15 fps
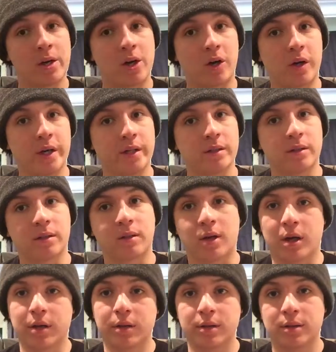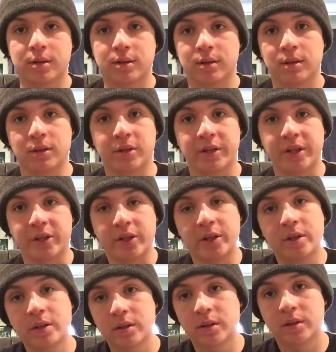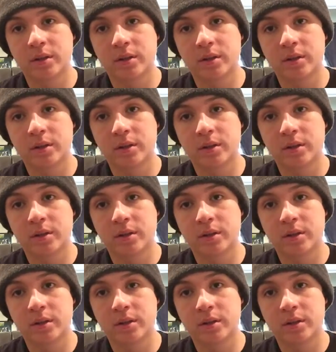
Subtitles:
All right, so the garden's looking good,